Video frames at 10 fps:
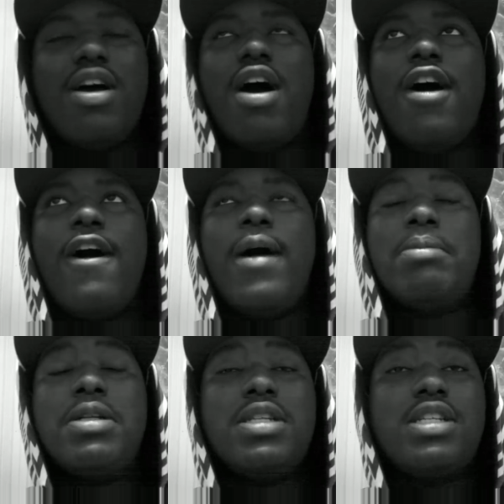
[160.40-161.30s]
um,
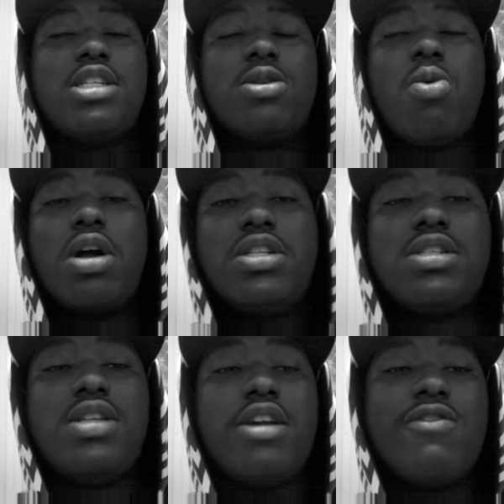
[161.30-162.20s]
and just
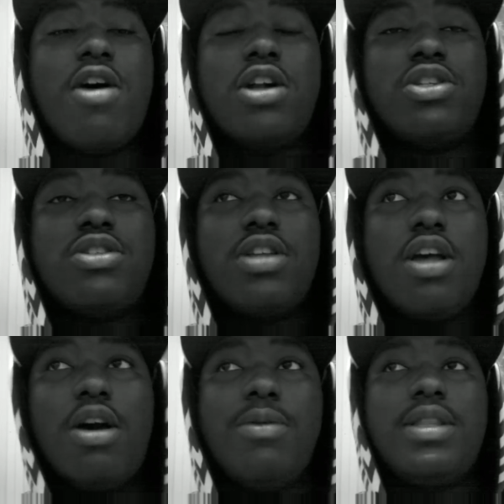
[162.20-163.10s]
squashes Nick Rogers
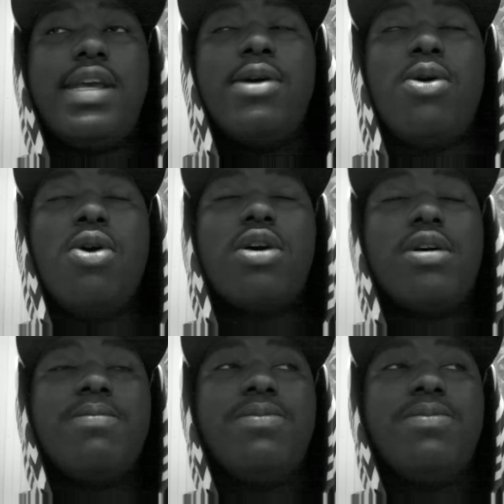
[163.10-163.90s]
with the heel hook.